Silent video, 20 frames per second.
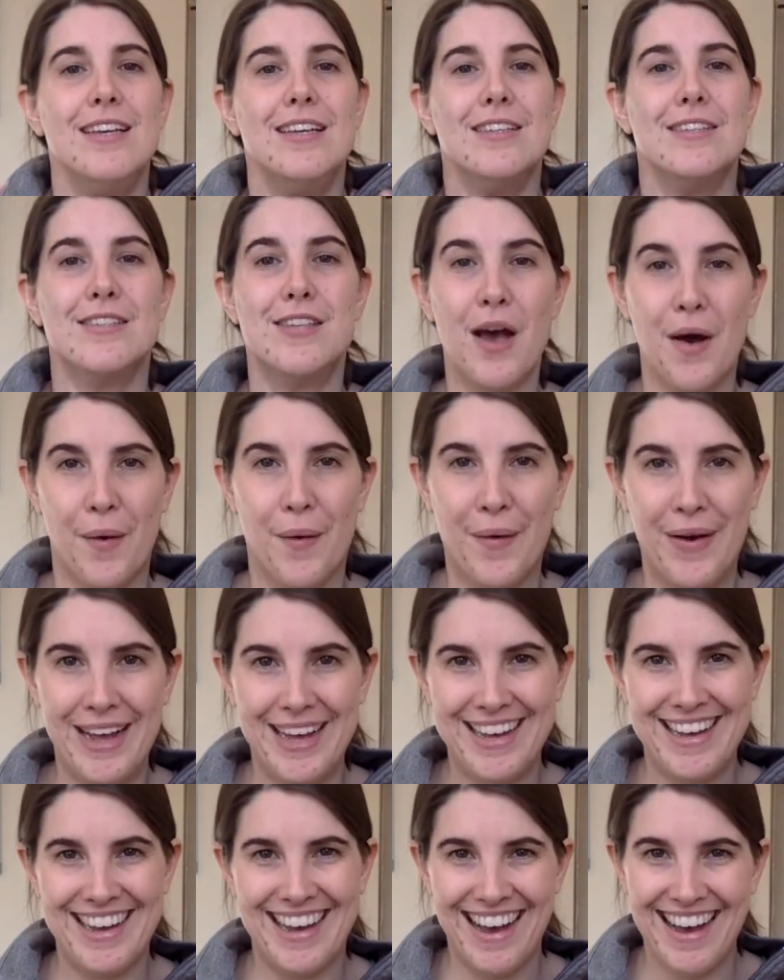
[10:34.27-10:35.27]
So,
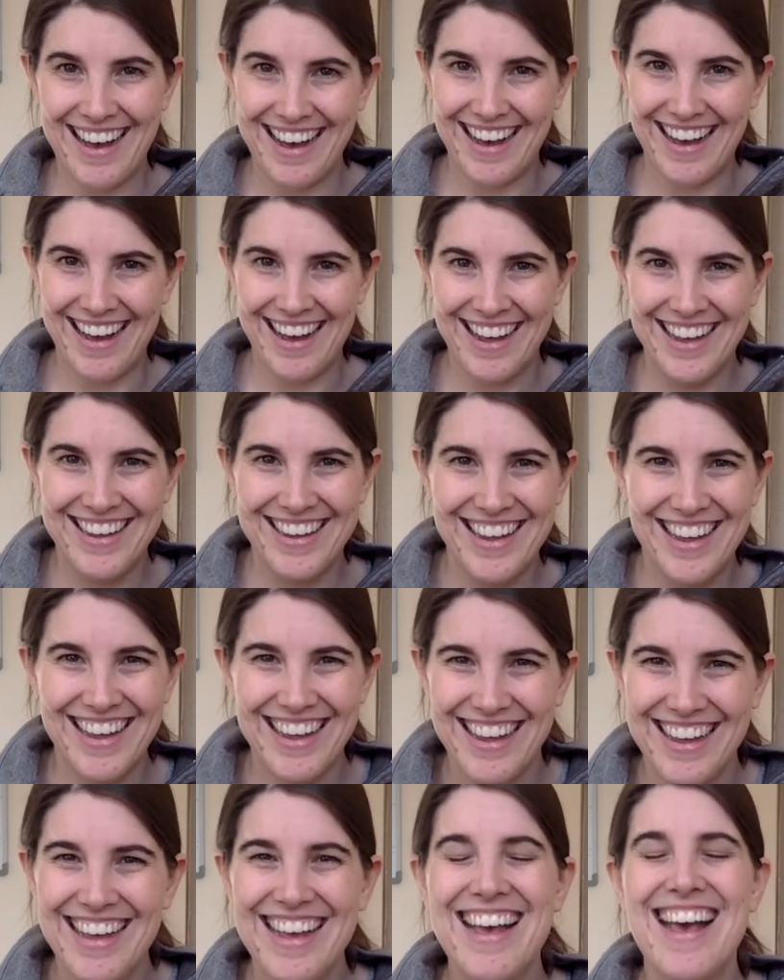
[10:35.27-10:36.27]

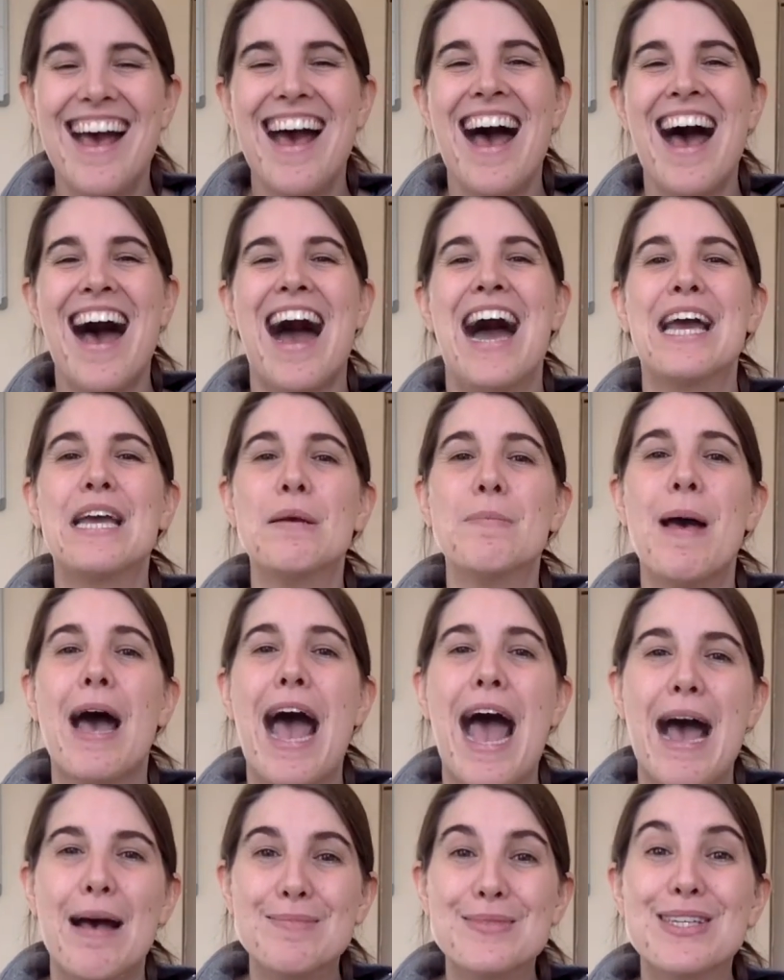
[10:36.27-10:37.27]
I am
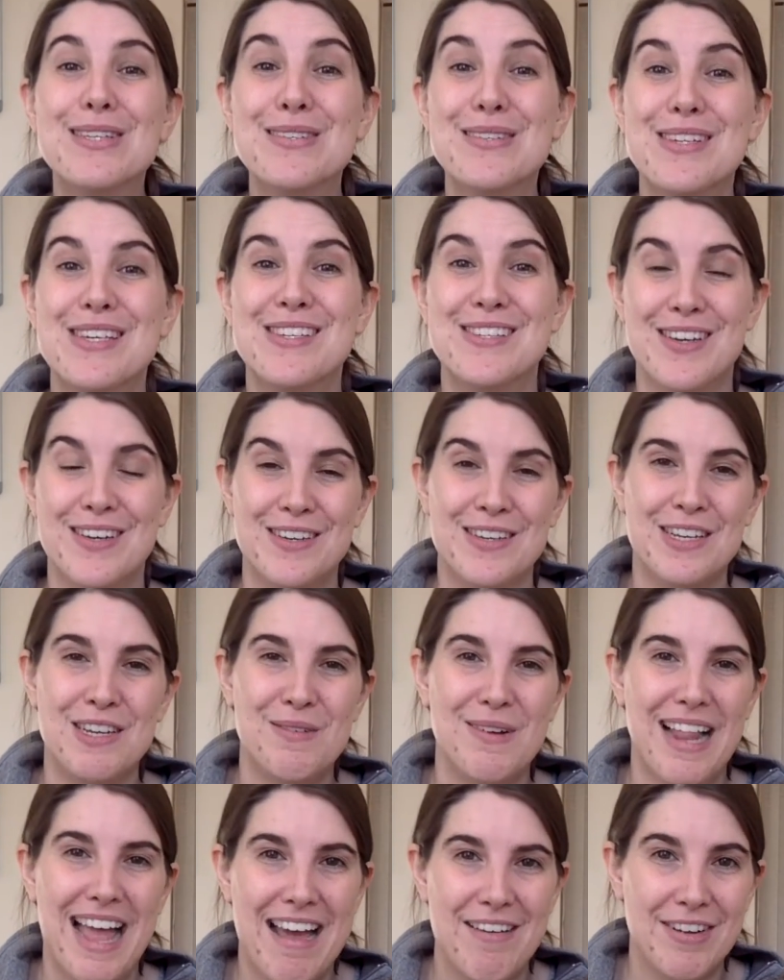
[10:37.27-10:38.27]
absolutely certain you
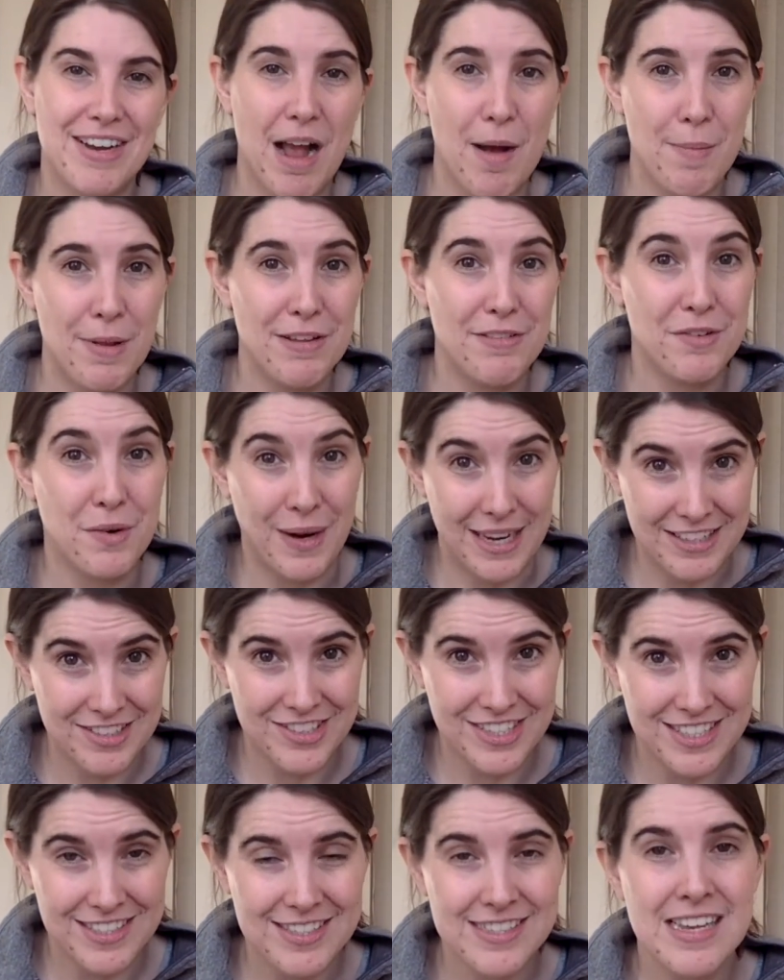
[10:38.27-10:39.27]
will have a couple of
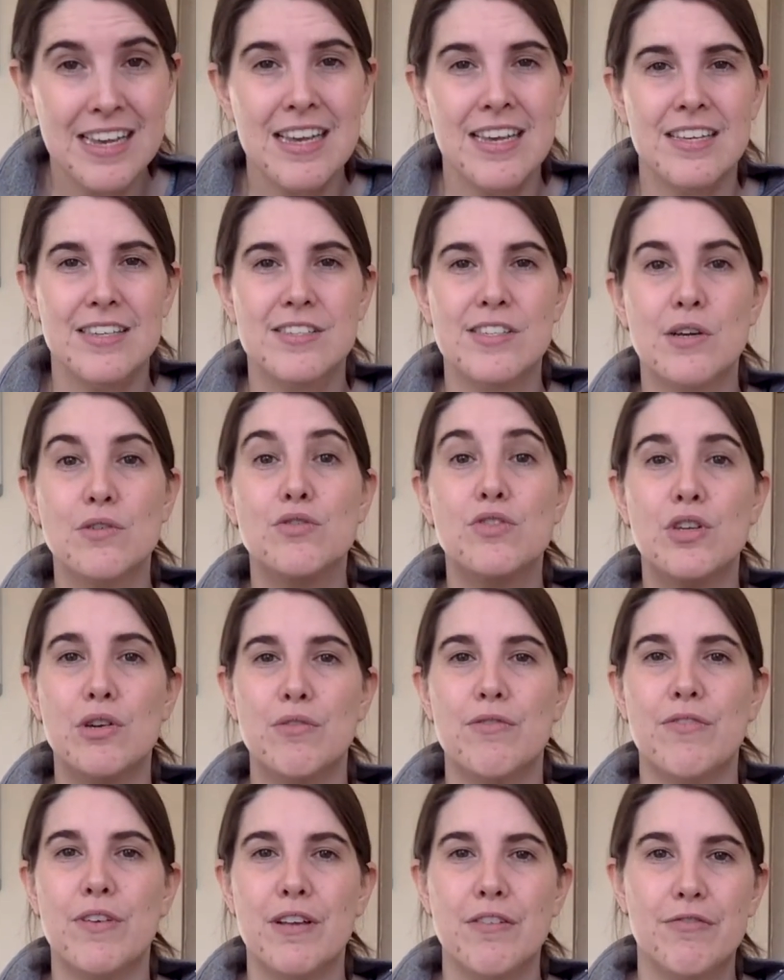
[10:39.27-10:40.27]
questions. So do
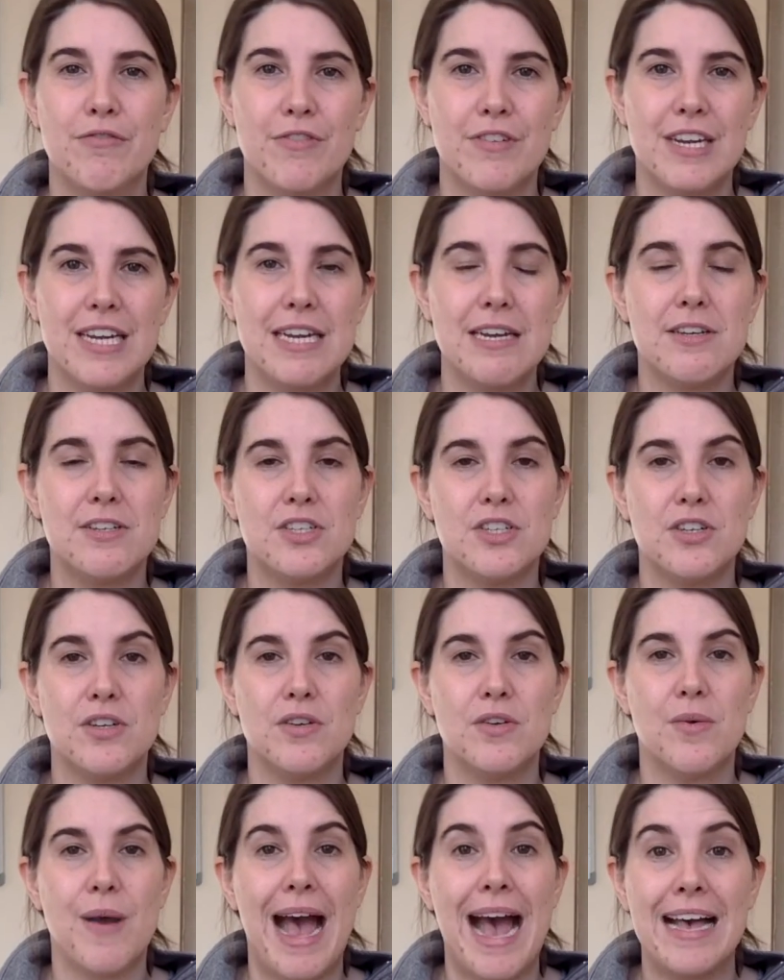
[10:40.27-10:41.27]
feel free
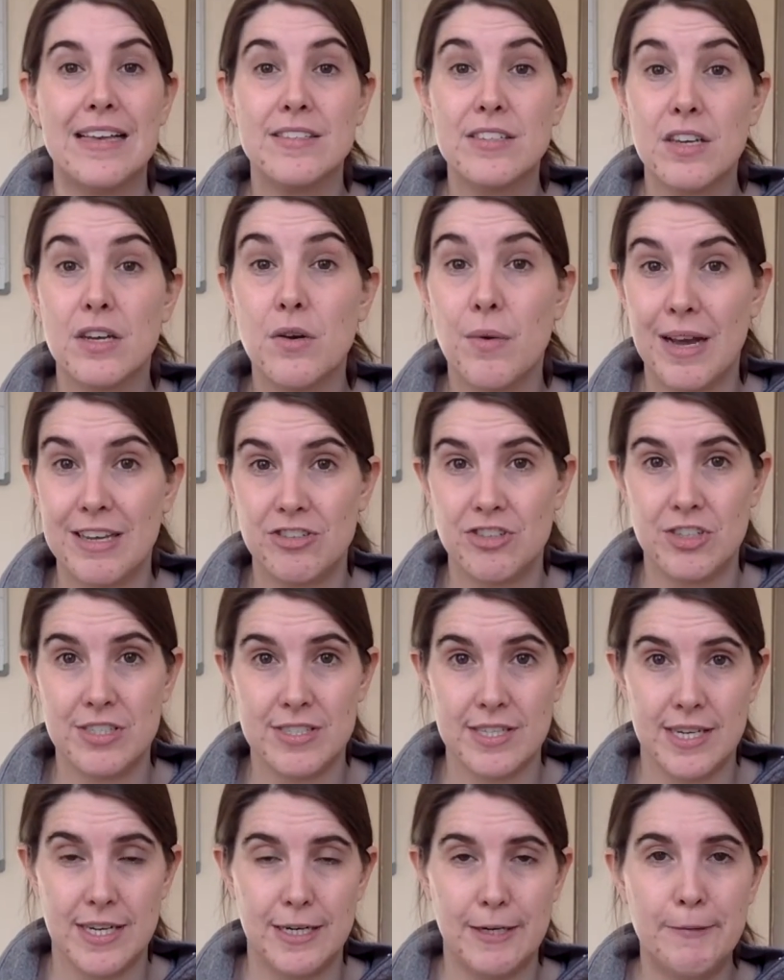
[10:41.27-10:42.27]
to ask
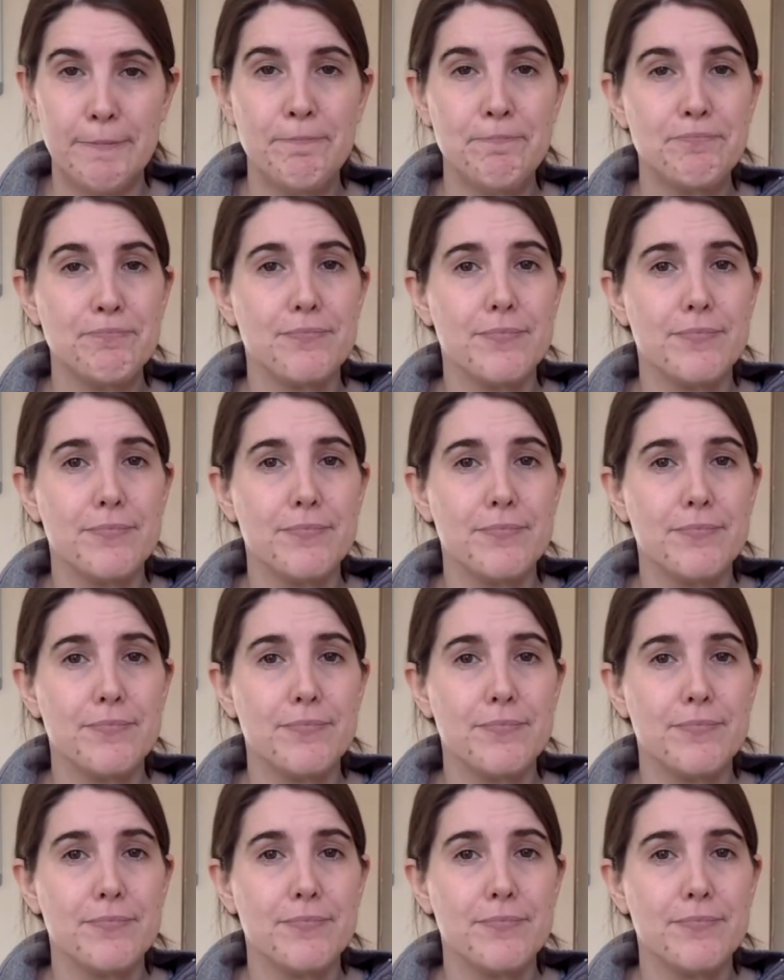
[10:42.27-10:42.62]
questions here.